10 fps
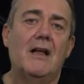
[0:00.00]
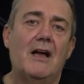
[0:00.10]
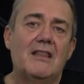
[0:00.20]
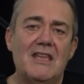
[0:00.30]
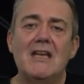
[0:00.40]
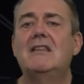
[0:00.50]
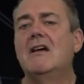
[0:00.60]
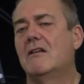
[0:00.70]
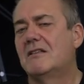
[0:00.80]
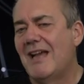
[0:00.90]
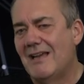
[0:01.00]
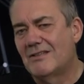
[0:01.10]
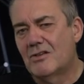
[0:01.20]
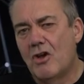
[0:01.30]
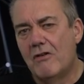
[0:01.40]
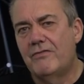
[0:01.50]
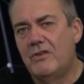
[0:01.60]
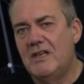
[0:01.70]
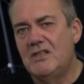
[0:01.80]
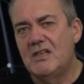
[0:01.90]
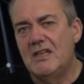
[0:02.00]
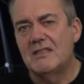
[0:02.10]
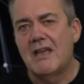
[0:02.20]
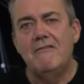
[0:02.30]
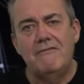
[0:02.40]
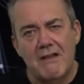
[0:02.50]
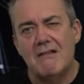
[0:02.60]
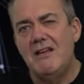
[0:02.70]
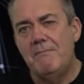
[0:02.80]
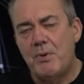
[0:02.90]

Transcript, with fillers: I think that test coverage is a very